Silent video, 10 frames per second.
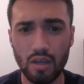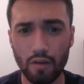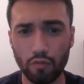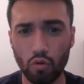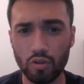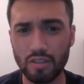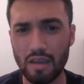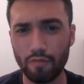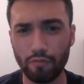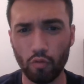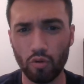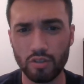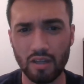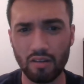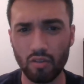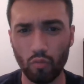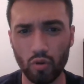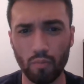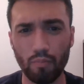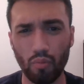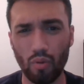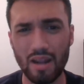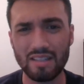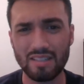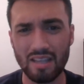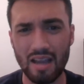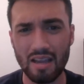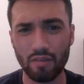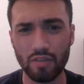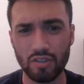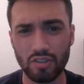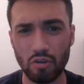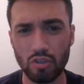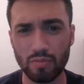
Of course, game four is kind of the real bright side of this series,